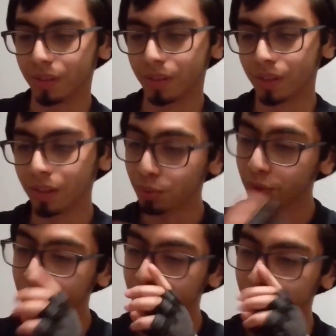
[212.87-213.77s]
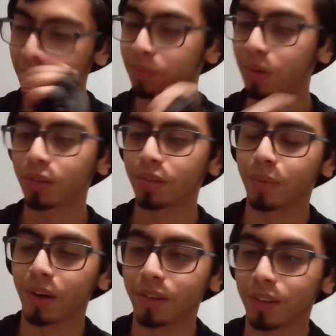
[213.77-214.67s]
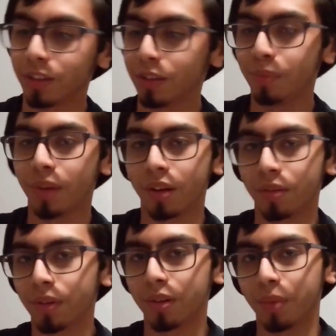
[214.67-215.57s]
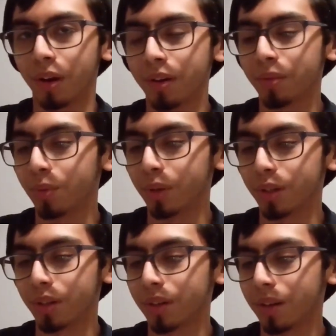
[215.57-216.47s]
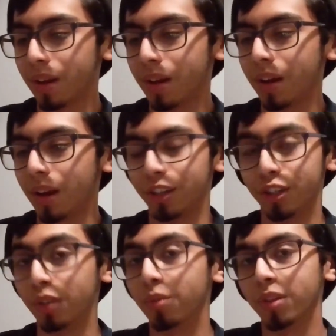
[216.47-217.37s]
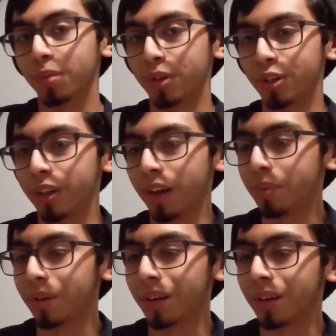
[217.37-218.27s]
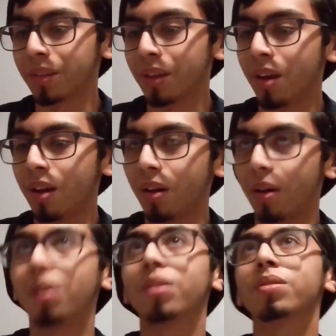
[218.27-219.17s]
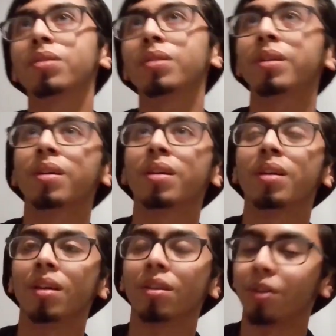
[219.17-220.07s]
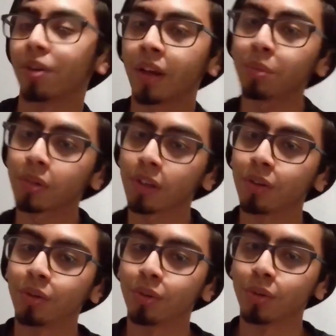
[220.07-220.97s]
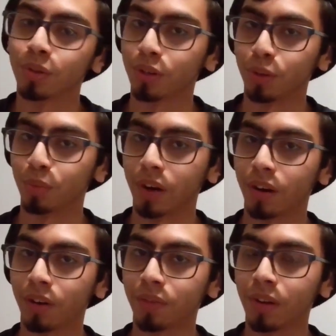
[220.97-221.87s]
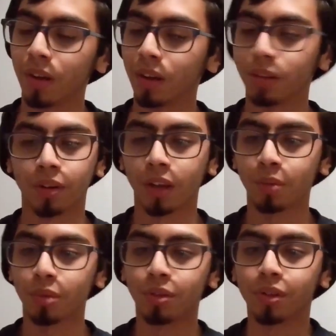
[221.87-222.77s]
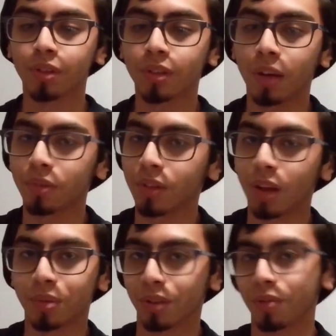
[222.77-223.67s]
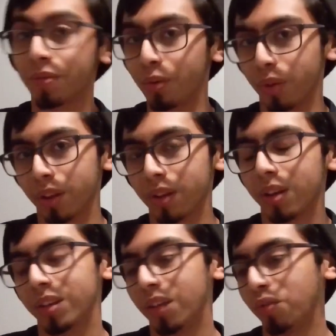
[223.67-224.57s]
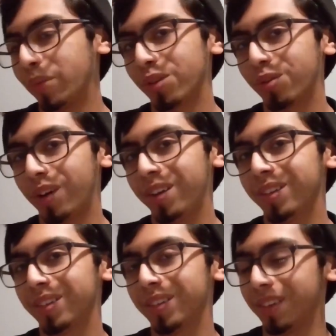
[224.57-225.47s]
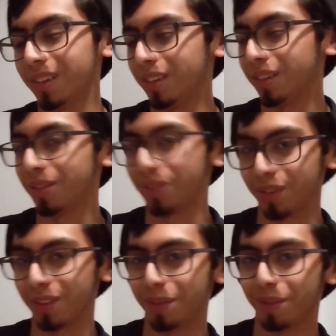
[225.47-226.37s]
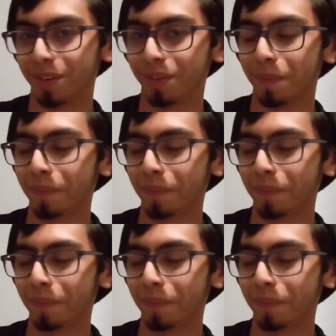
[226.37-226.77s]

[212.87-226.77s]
this was brought to my attention by a friend of mine, which I genuinely appreciate, because honestly, there are games that you use to turn your brain off, and there are games that you just have slapstick fun with. Devil May Cry is certainly one of them.